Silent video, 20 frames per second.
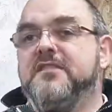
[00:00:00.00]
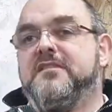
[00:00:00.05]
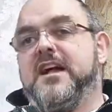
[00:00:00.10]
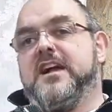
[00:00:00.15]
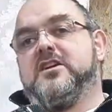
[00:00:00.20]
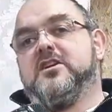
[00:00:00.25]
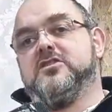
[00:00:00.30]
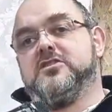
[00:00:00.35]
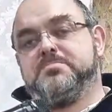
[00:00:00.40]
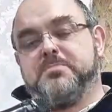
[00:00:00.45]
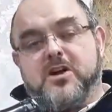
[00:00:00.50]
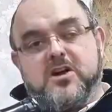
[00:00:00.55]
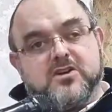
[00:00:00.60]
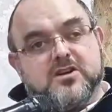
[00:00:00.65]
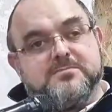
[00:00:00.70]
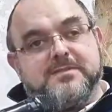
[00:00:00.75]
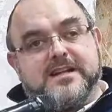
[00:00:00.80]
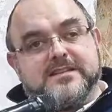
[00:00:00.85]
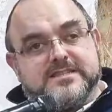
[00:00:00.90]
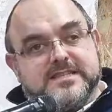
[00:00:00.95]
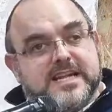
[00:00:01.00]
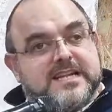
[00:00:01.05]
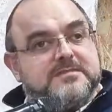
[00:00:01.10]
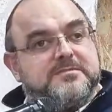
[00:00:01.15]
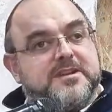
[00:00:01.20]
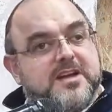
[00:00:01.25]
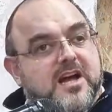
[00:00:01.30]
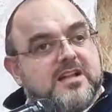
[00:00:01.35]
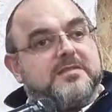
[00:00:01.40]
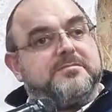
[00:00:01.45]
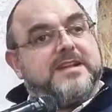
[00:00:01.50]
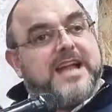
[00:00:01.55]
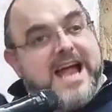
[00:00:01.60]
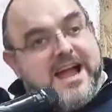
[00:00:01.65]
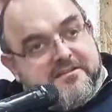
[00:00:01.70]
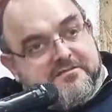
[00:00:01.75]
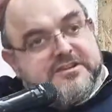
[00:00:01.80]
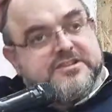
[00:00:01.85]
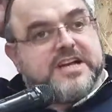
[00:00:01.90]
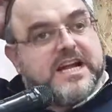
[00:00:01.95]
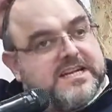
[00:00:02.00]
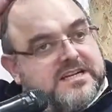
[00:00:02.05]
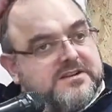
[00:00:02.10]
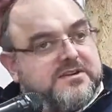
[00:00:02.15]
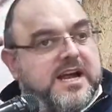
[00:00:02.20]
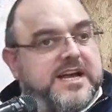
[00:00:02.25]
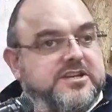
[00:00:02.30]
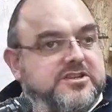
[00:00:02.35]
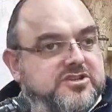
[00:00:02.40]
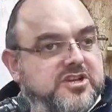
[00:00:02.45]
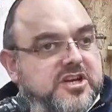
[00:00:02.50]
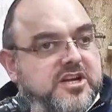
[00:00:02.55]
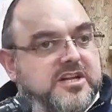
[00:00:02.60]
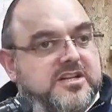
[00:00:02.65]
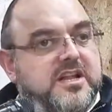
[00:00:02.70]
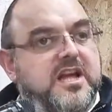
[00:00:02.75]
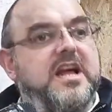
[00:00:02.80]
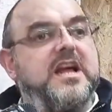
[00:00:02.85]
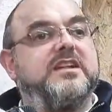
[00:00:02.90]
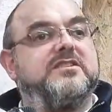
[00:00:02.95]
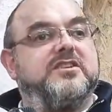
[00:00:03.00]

In every generation,